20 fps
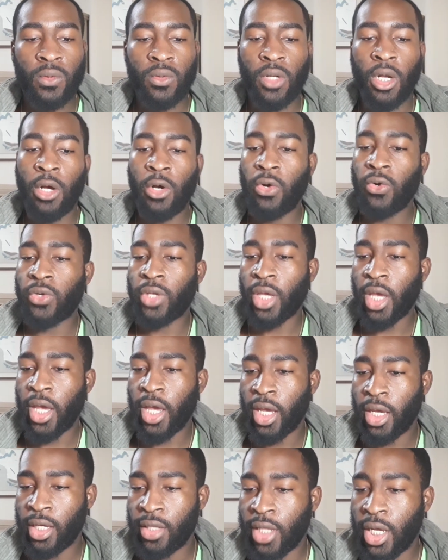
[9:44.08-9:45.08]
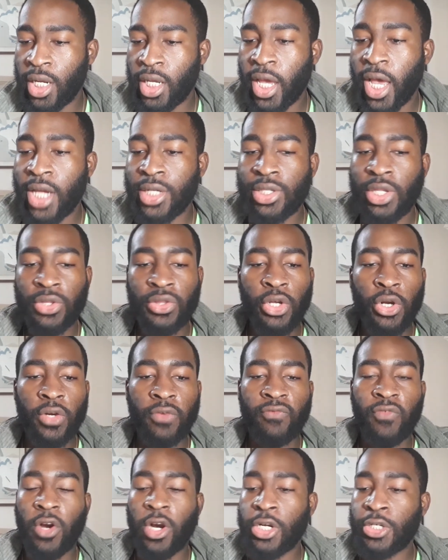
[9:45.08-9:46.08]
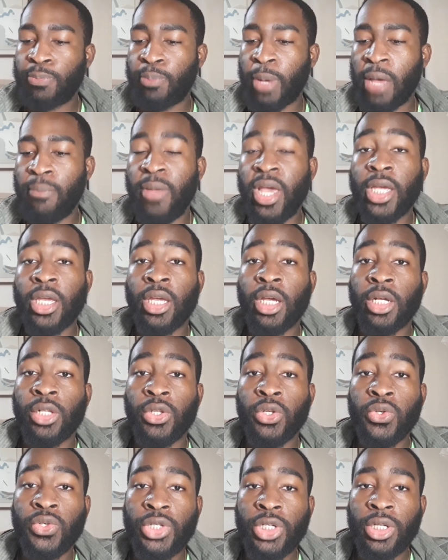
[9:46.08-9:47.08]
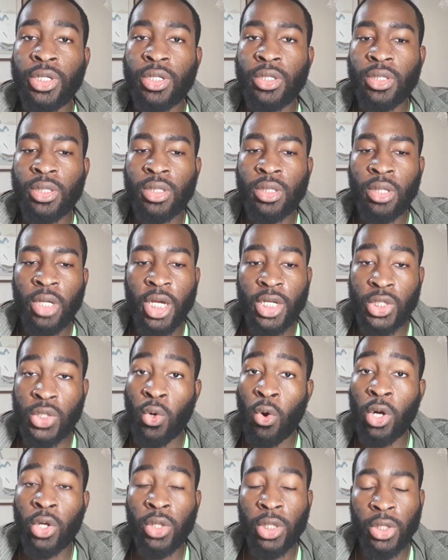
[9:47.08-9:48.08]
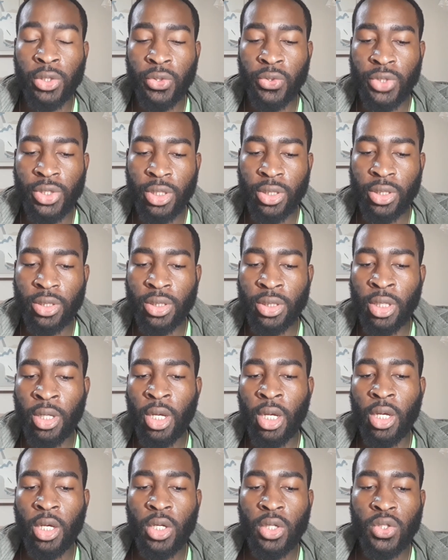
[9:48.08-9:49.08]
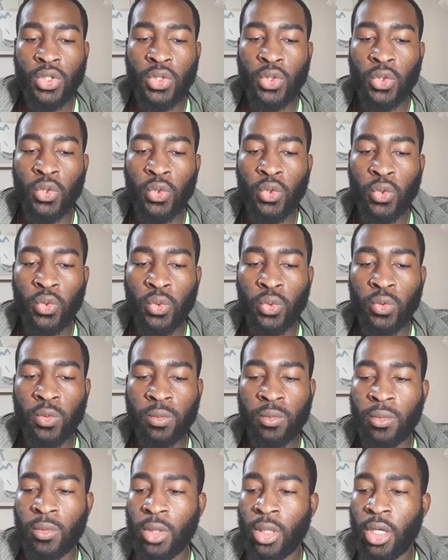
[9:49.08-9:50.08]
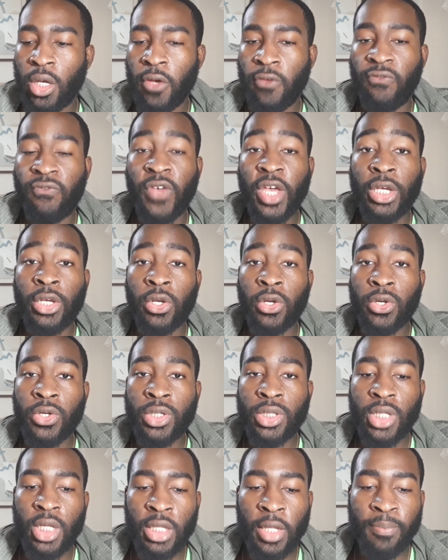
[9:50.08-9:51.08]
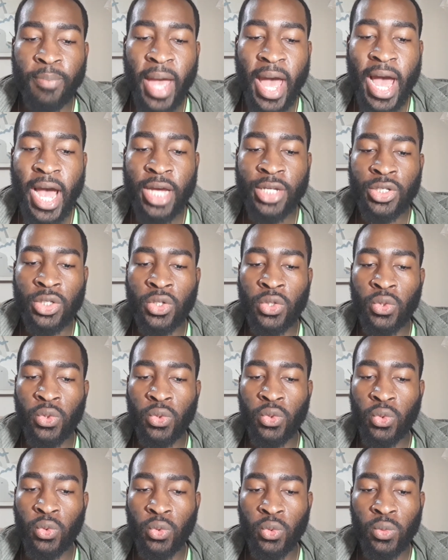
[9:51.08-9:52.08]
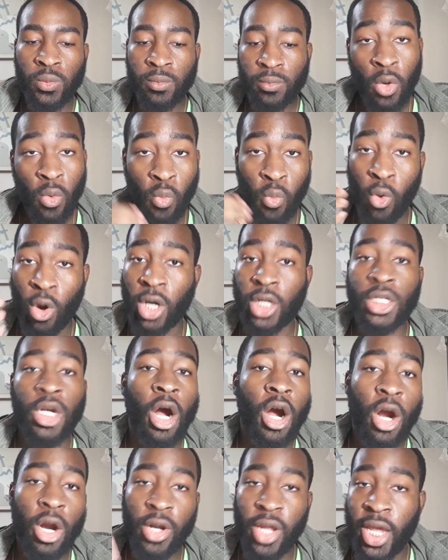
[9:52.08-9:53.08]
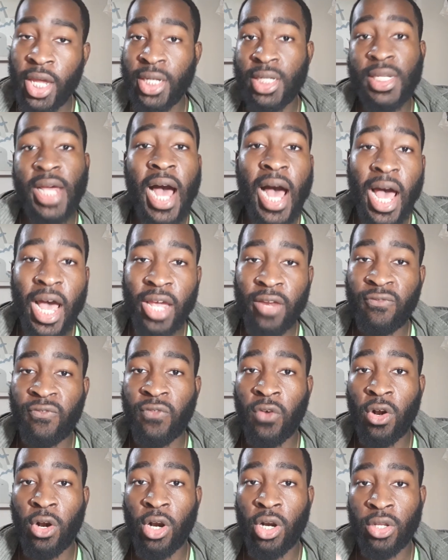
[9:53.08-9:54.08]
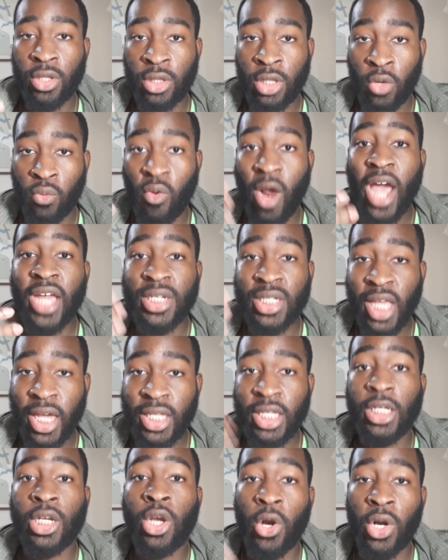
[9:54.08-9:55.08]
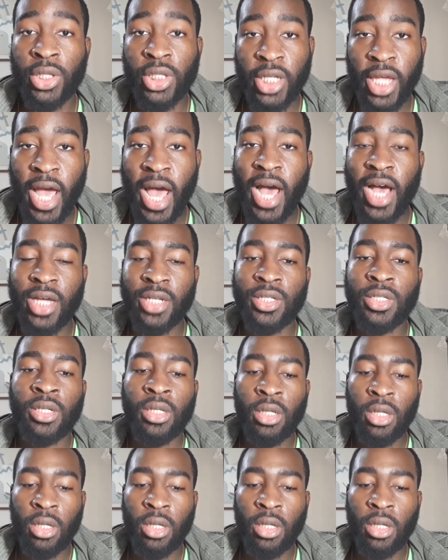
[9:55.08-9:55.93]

Okay, and then he ends the third verse by making allusions, historical allusions, to figures in the past who worked hard and died for the rights that he currently has.